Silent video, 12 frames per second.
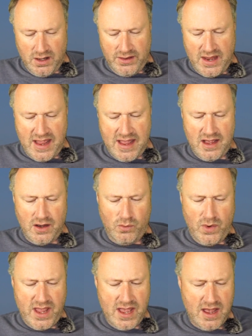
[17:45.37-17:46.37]
Now,
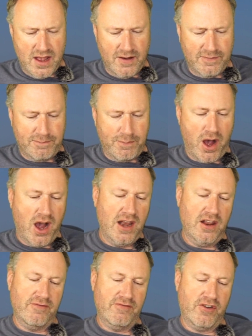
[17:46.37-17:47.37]
we have
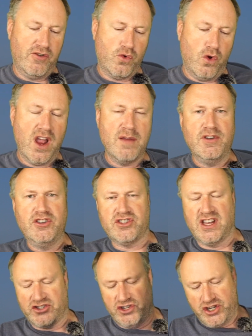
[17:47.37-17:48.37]
pilot requirements.
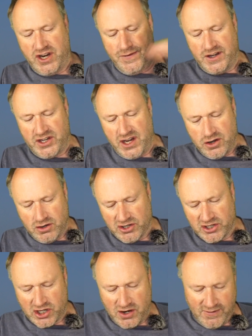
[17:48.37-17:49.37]
That's the GVC
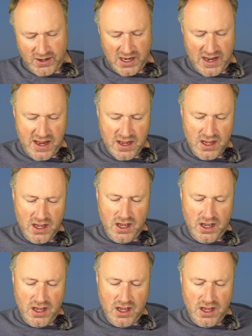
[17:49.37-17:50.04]
course currently.